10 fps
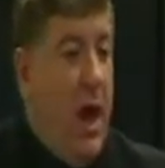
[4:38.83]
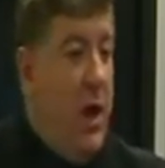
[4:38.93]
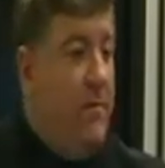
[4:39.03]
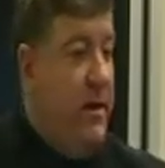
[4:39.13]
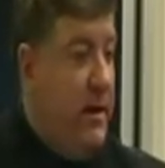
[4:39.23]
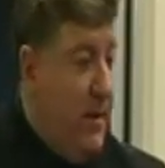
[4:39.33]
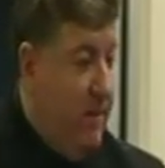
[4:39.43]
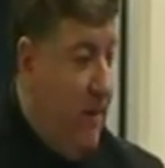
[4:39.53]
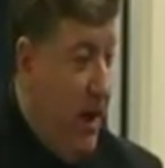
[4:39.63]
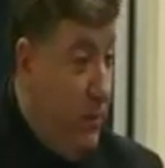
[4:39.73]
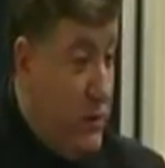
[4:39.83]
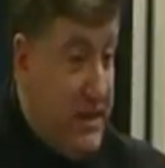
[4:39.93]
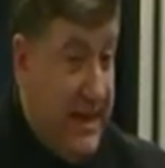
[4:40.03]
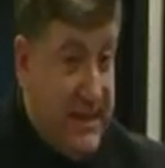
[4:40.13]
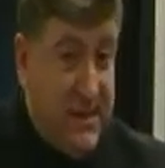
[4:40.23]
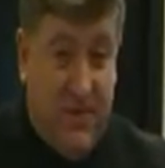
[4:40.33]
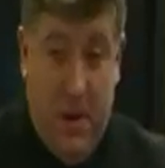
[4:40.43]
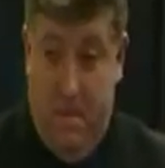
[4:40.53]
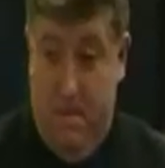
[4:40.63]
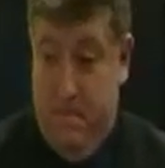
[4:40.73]
Hopefully there'll be 5 or 6 of
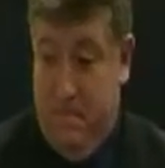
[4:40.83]
them.